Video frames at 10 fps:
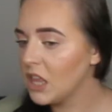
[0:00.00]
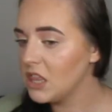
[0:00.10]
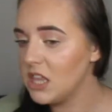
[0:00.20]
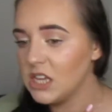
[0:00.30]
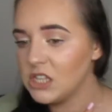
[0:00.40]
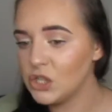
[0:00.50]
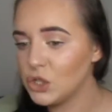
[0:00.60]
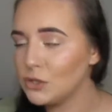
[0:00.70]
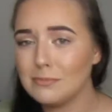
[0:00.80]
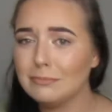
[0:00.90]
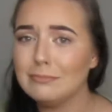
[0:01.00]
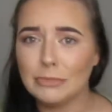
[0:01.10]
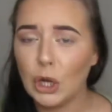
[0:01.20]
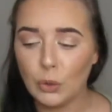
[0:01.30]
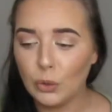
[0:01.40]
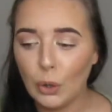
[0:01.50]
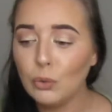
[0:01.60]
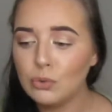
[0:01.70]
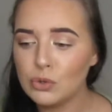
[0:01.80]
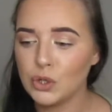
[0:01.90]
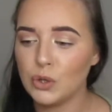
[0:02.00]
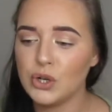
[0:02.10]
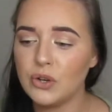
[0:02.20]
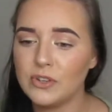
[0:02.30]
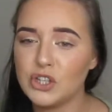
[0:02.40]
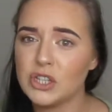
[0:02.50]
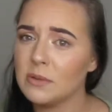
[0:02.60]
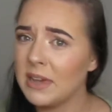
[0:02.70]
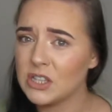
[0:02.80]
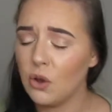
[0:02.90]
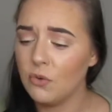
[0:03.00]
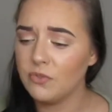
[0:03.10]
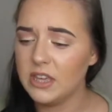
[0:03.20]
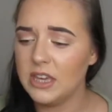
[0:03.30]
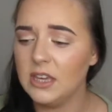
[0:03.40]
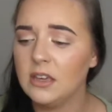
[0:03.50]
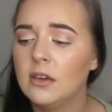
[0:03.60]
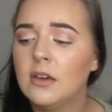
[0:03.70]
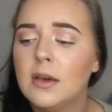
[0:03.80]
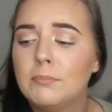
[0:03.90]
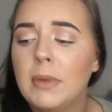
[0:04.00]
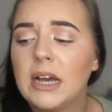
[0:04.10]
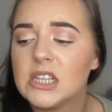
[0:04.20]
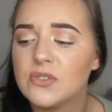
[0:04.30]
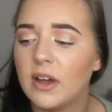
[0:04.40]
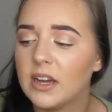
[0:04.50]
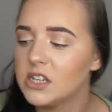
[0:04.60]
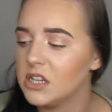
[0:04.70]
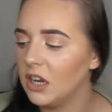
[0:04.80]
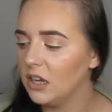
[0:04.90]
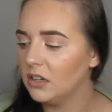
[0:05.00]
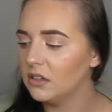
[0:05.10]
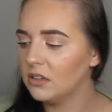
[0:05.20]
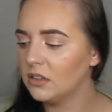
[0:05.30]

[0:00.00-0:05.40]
This, no. So I don't know if it's just a mix of the Max Factor